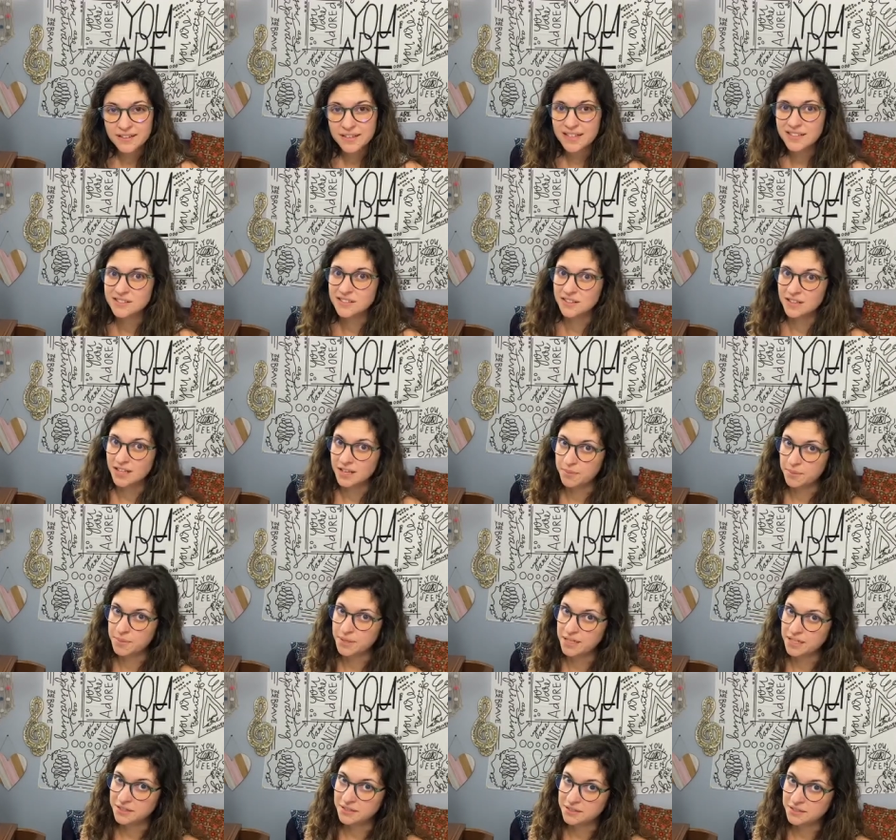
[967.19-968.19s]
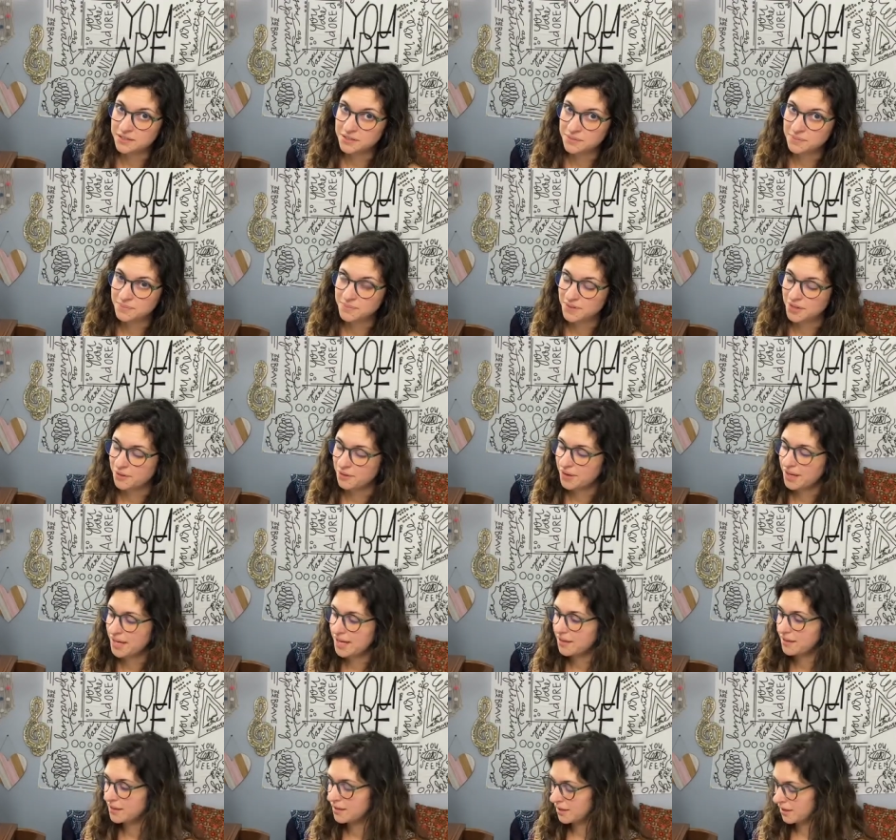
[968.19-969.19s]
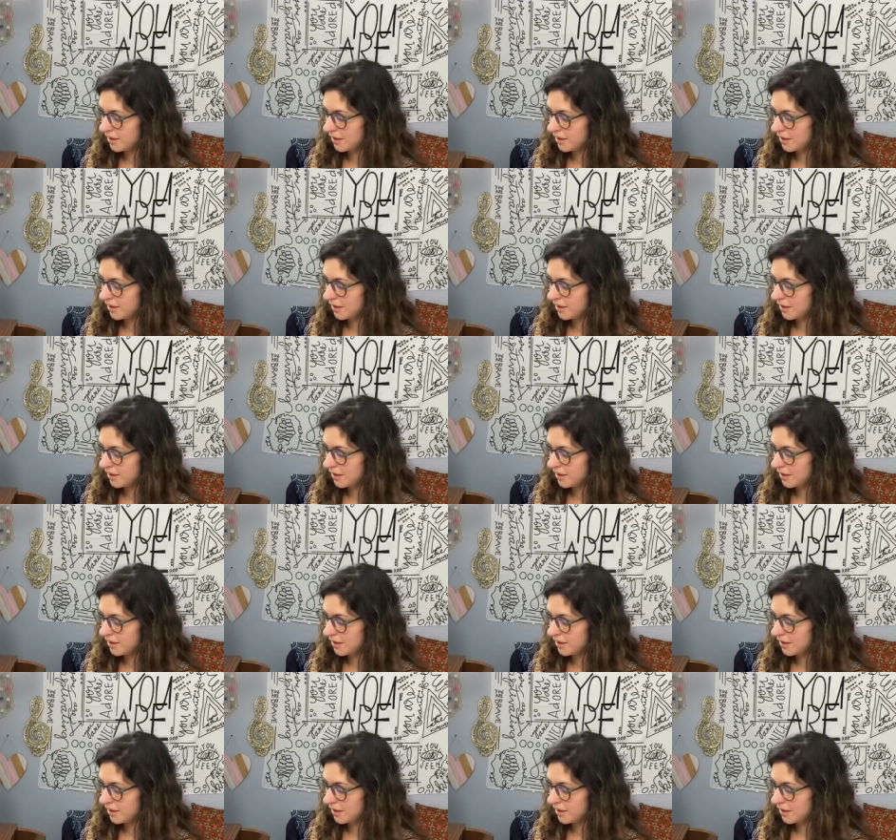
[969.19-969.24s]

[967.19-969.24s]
That's a lot of beats, okay?